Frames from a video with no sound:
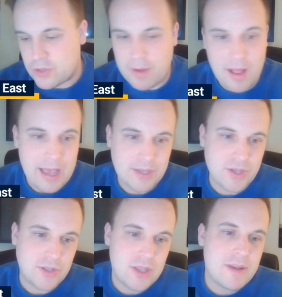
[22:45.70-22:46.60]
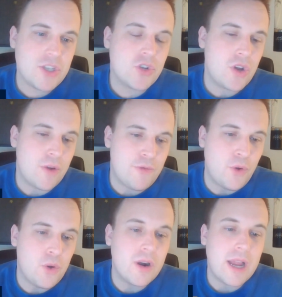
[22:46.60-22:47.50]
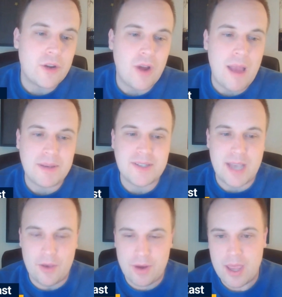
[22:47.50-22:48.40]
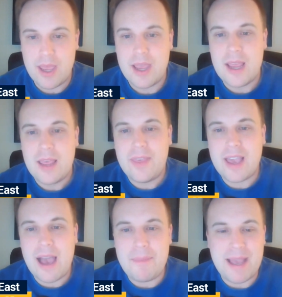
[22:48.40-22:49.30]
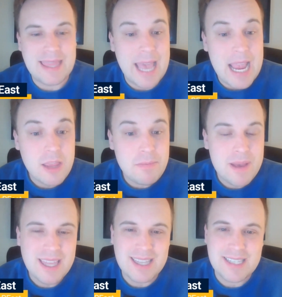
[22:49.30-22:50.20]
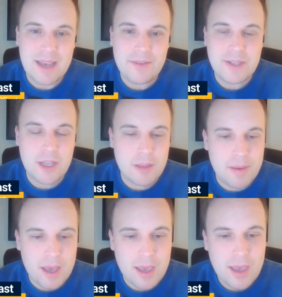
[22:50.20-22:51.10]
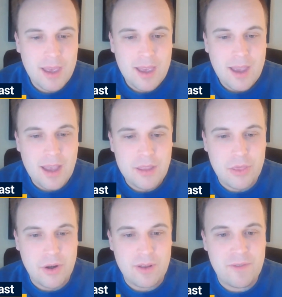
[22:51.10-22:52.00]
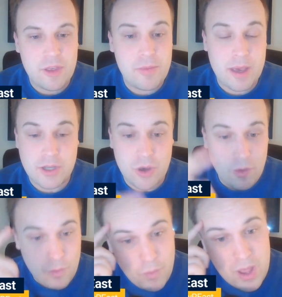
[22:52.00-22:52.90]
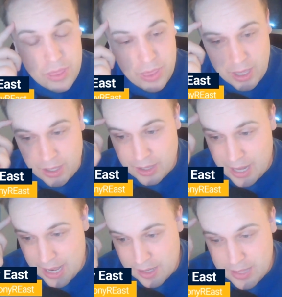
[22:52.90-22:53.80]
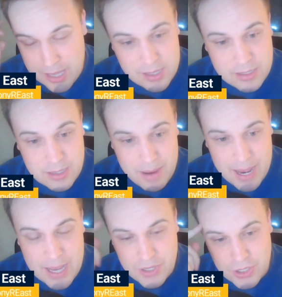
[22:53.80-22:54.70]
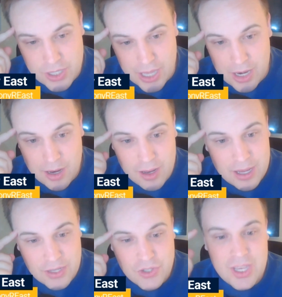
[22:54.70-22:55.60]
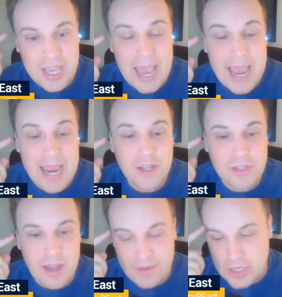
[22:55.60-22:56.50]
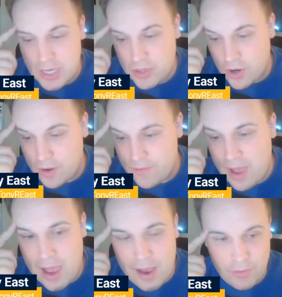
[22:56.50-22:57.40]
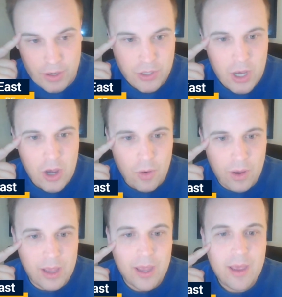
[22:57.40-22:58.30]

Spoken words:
small assets. So they basically traded four and crappy salary. They got back the 8th pick, the 17th pick, and the 35th pick. So one thing that clicked in my head just then is seeing 8, 17, 35 was, oh,